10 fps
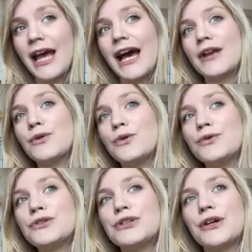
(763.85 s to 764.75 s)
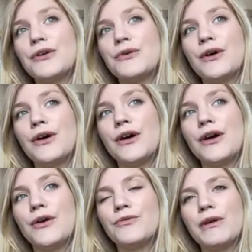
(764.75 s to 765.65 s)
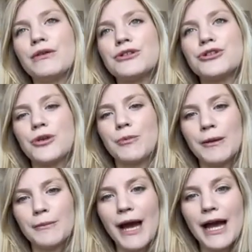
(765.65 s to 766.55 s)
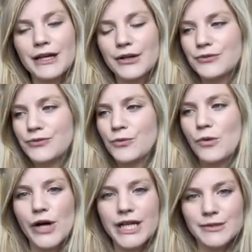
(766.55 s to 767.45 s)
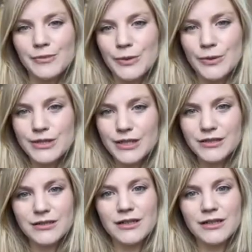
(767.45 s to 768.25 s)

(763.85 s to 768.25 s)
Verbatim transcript: and also a real stripping back of what is important.